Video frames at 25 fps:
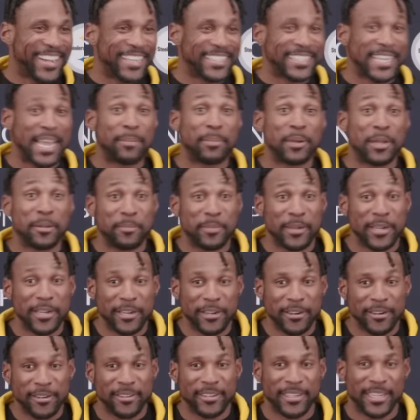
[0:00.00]
All right, guys, happy to
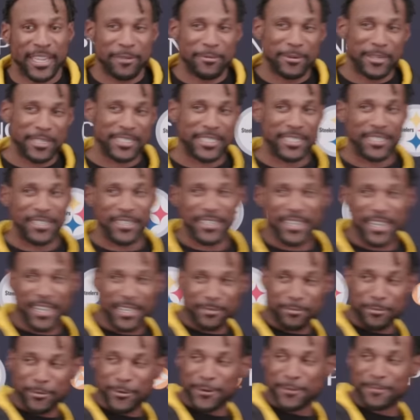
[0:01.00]
be here. Can't wait to see you
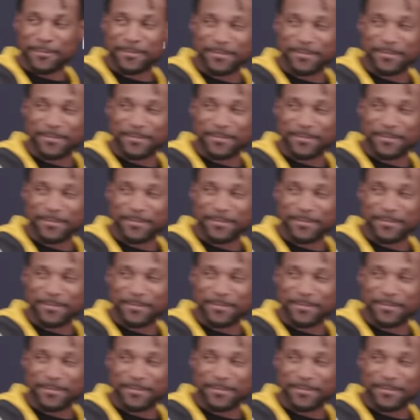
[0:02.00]
guys